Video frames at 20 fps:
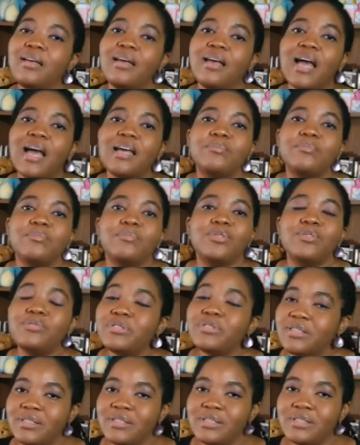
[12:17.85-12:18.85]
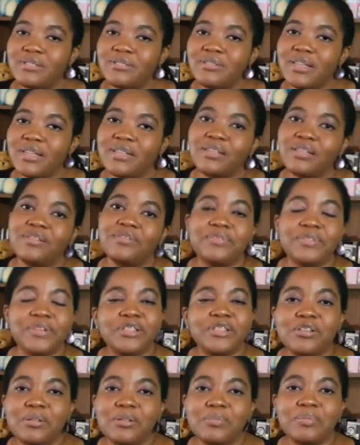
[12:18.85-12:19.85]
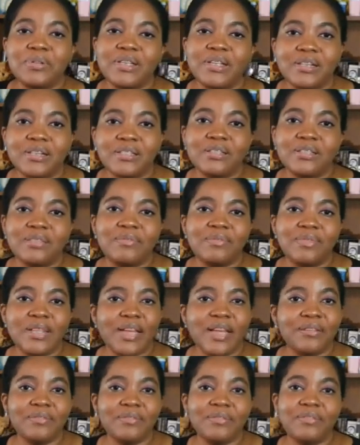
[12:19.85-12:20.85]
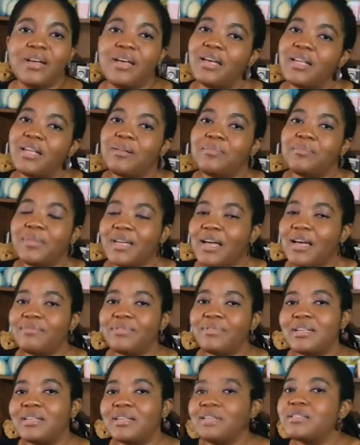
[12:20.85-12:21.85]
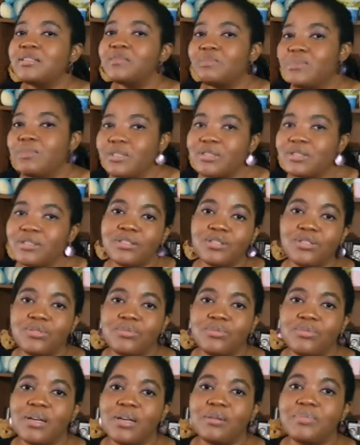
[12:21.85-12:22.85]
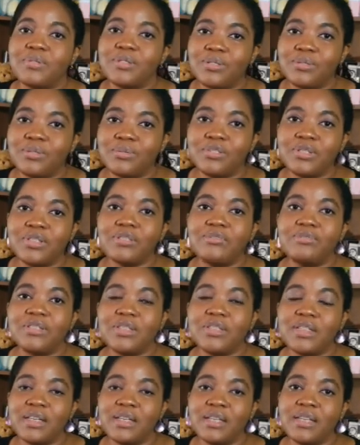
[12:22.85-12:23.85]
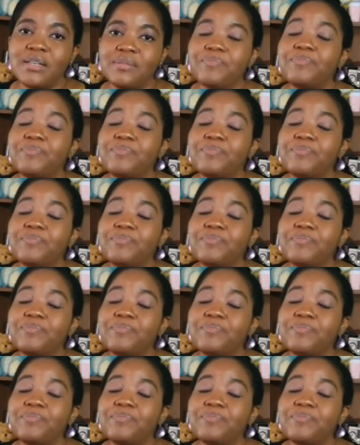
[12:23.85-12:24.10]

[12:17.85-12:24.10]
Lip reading: And most children in the first couple of years of life, they may have at least 1 to 2 episodes of GE.